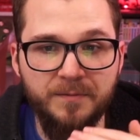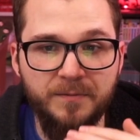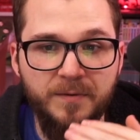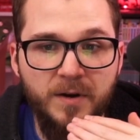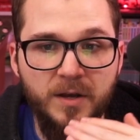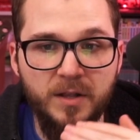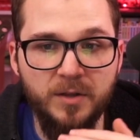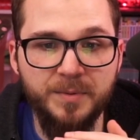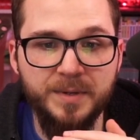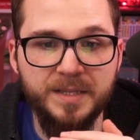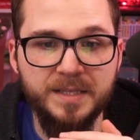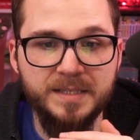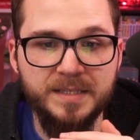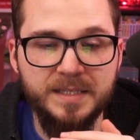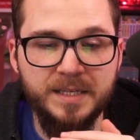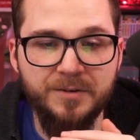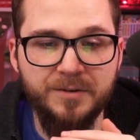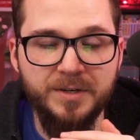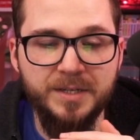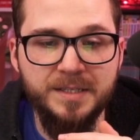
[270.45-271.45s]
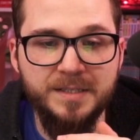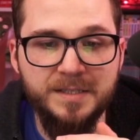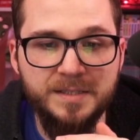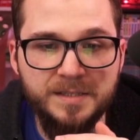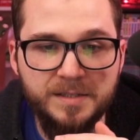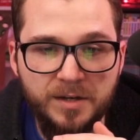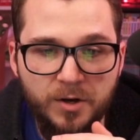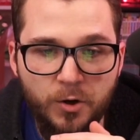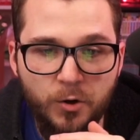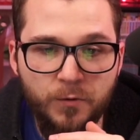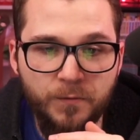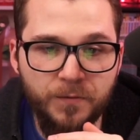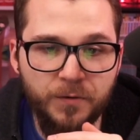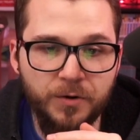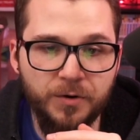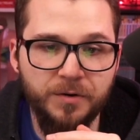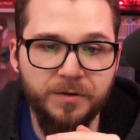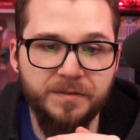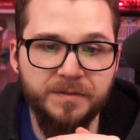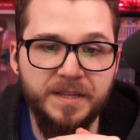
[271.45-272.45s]
following the series
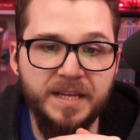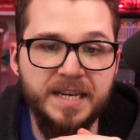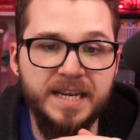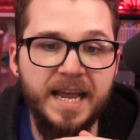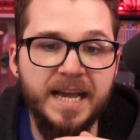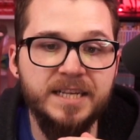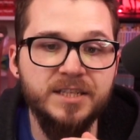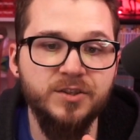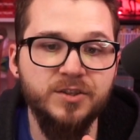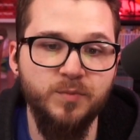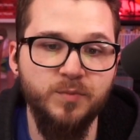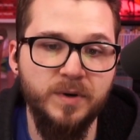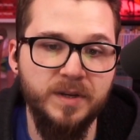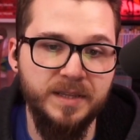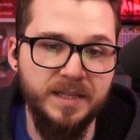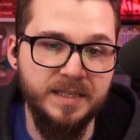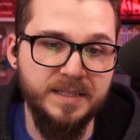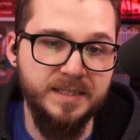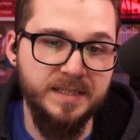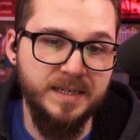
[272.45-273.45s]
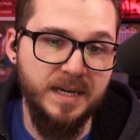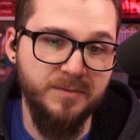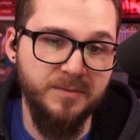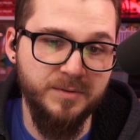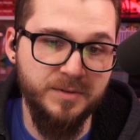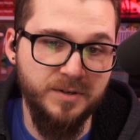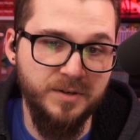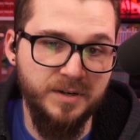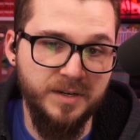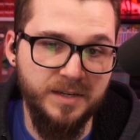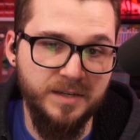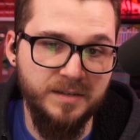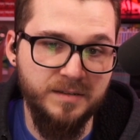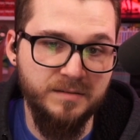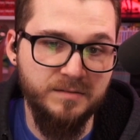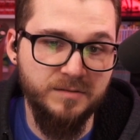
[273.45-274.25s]
over the next one that's not returning.